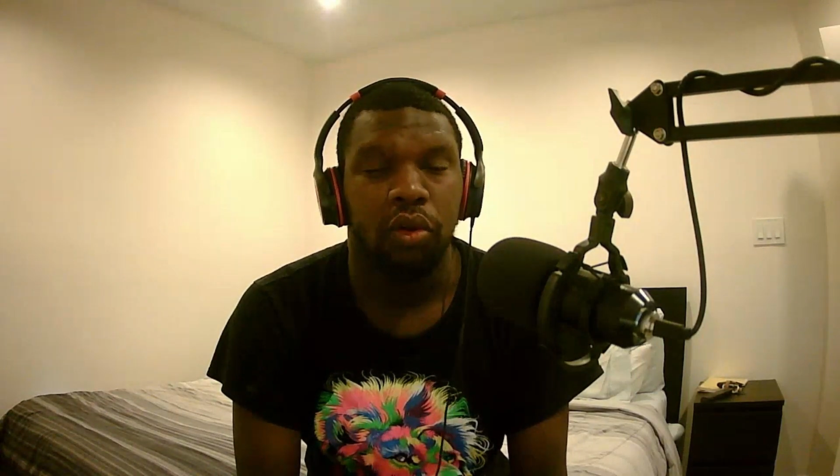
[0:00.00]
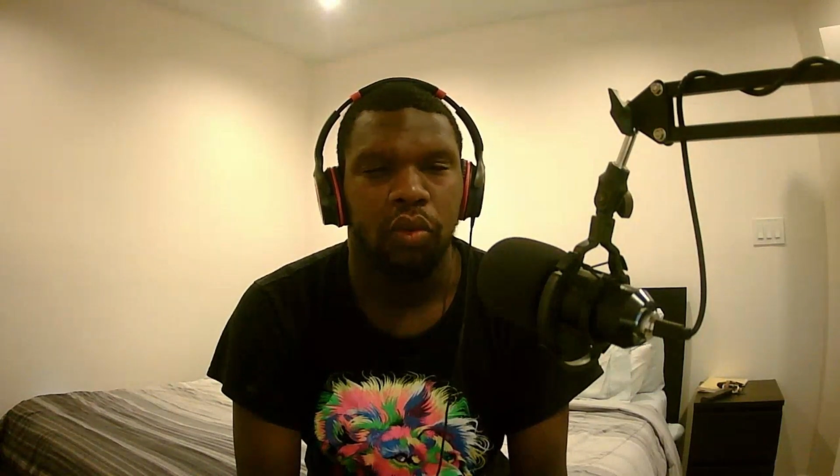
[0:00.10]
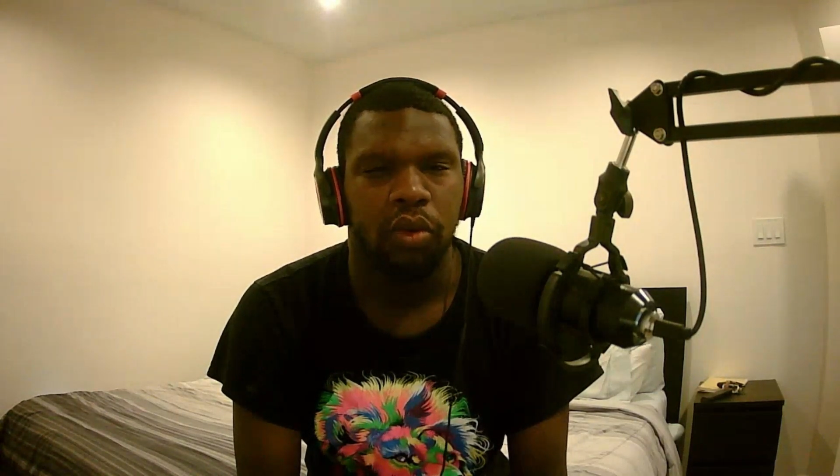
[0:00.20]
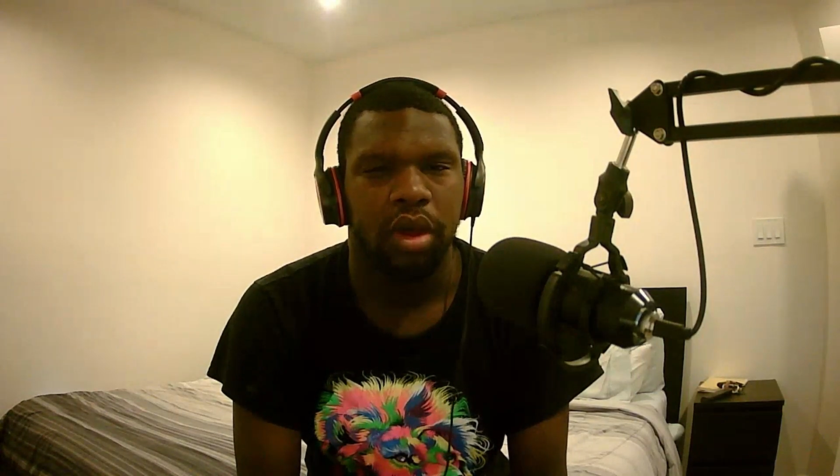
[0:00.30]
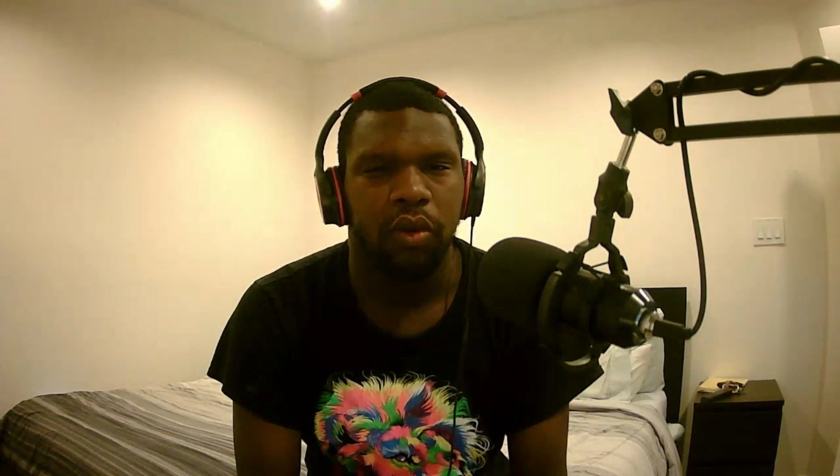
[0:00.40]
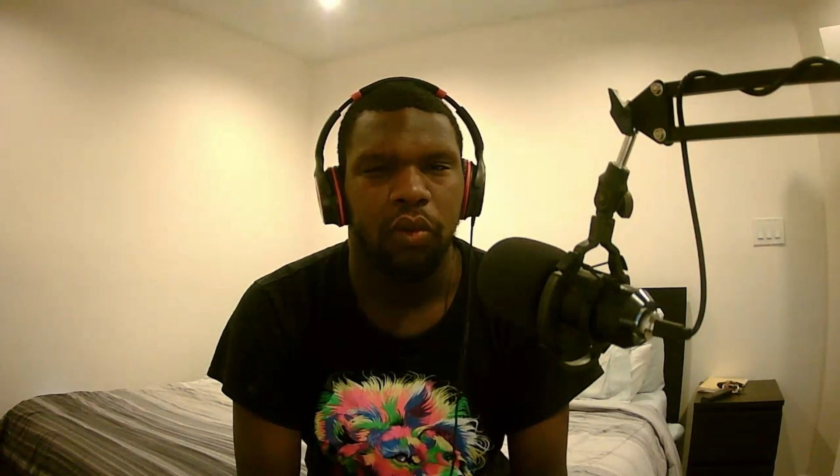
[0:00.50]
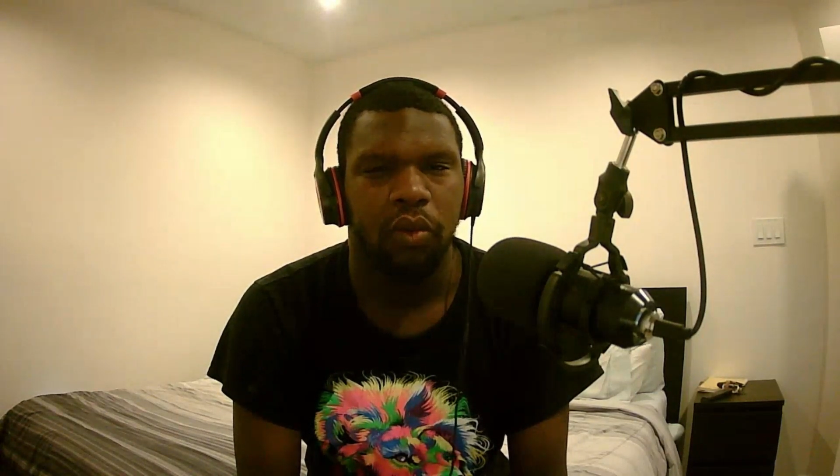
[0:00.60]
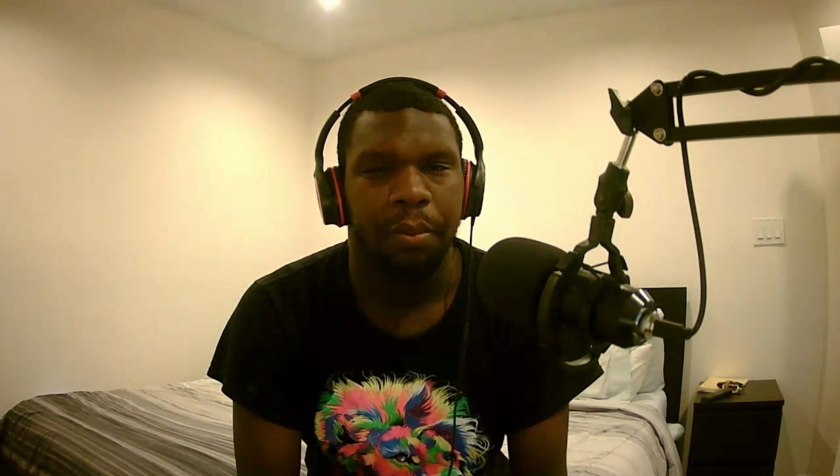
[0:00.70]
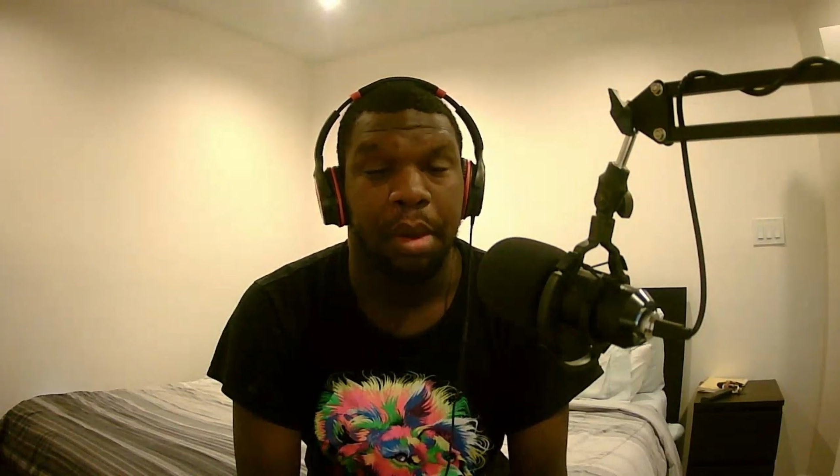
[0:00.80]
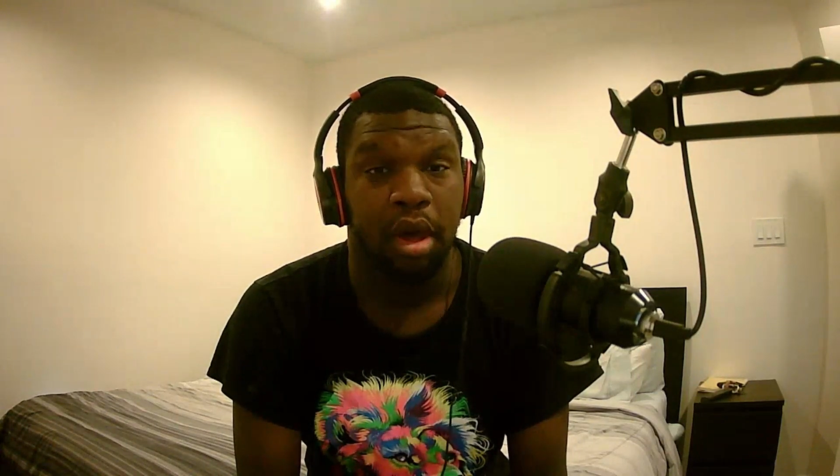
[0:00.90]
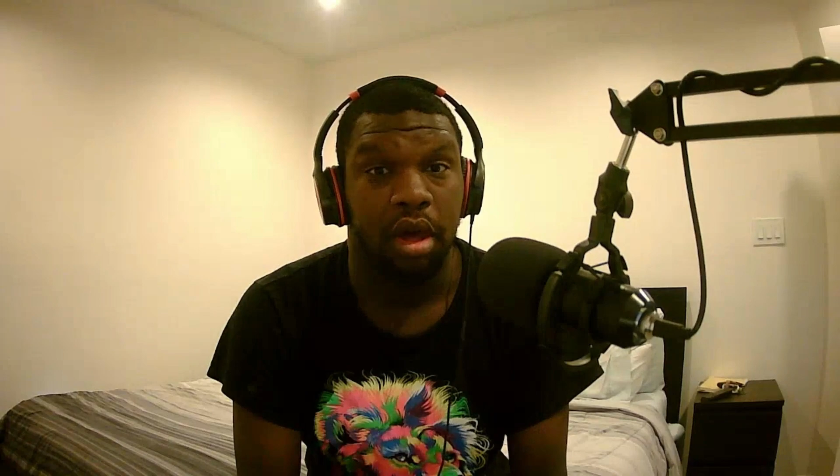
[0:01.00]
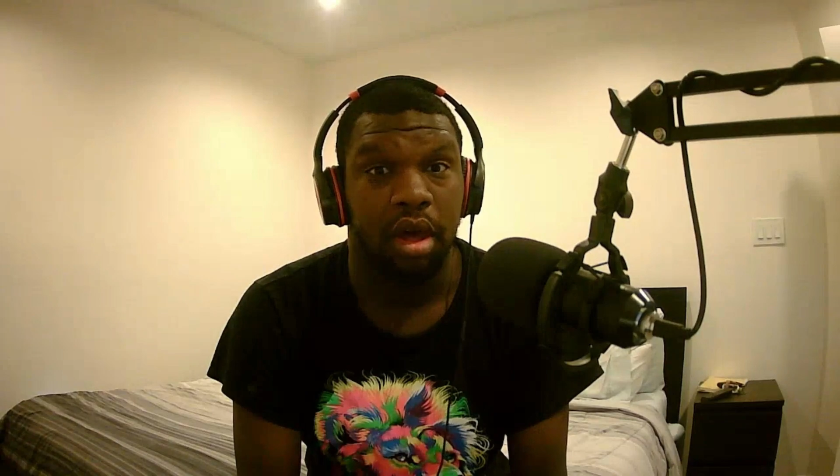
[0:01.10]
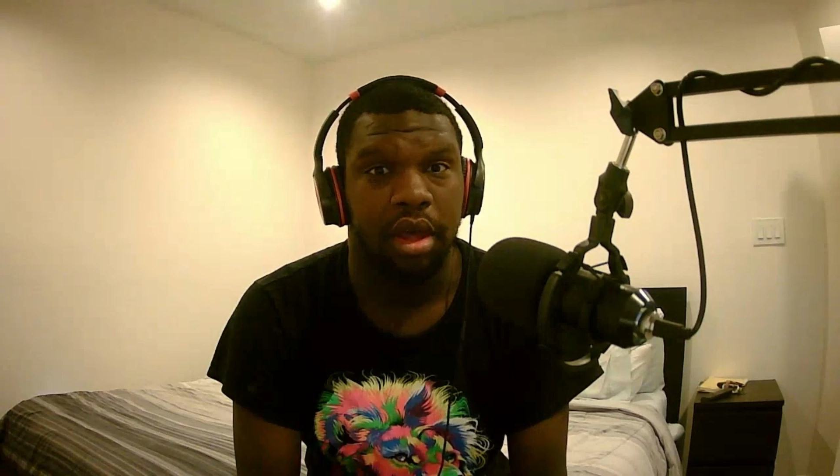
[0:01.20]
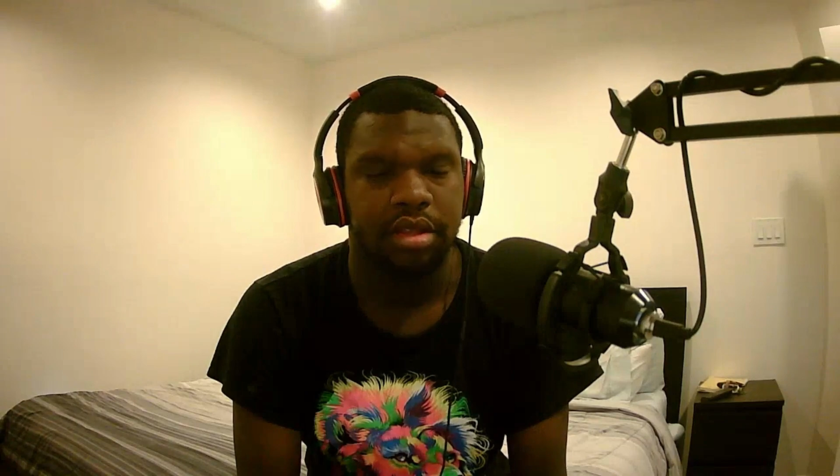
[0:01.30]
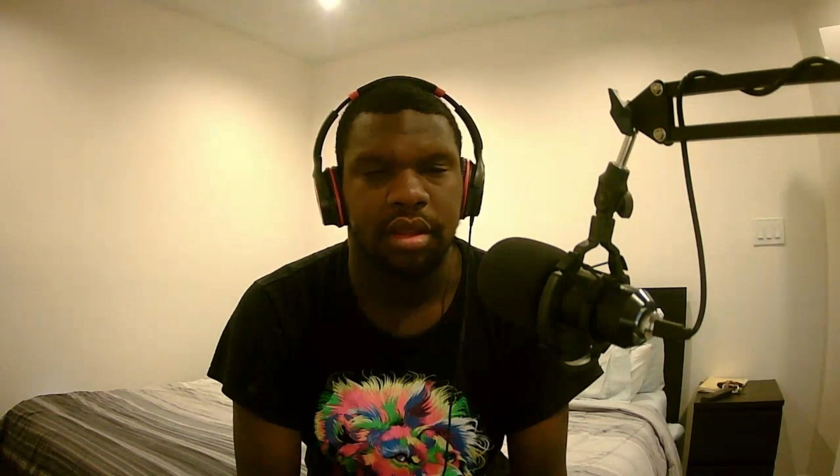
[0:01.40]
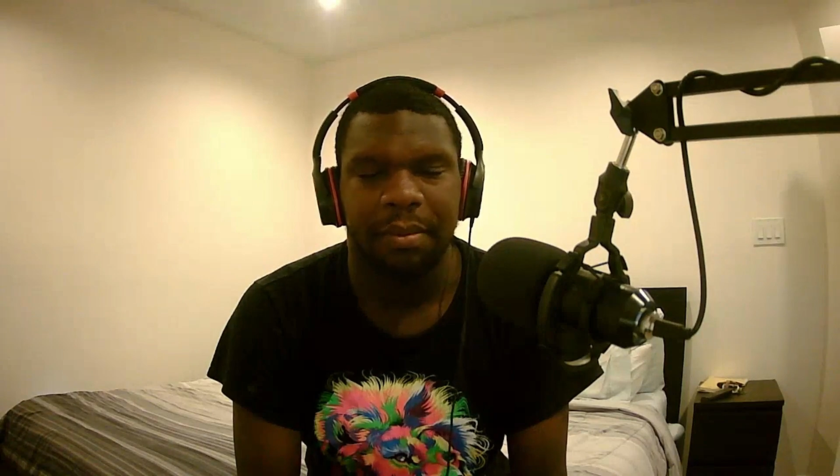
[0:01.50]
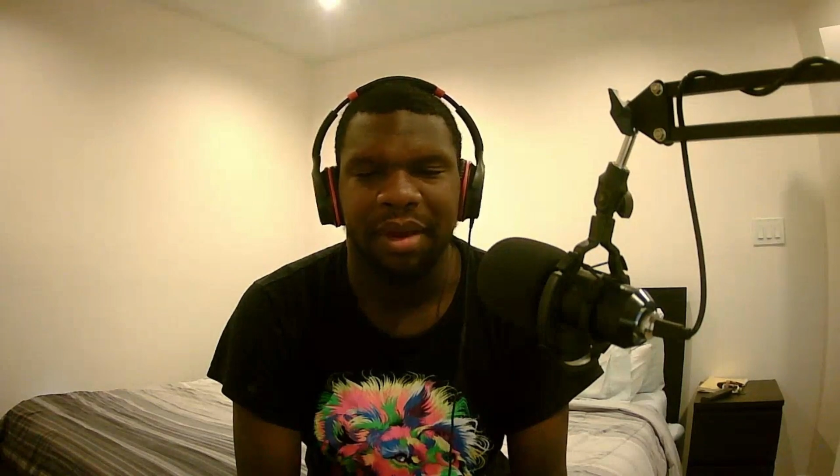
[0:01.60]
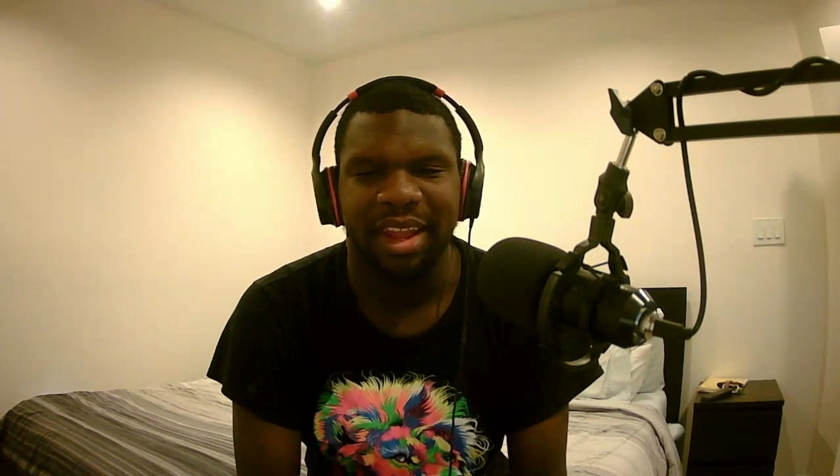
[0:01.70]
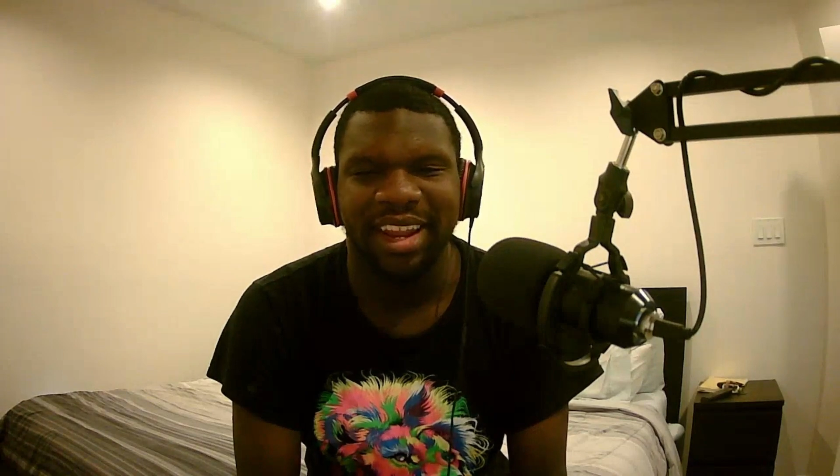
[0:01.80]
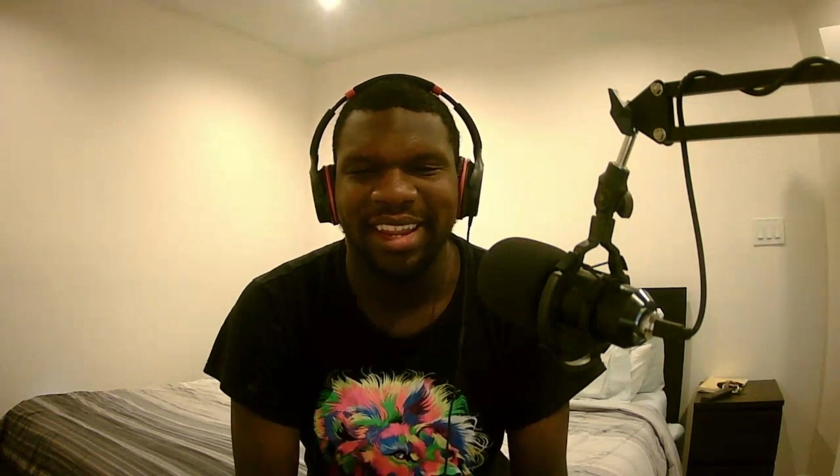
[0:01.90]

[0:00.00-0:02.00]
whoa, pause. But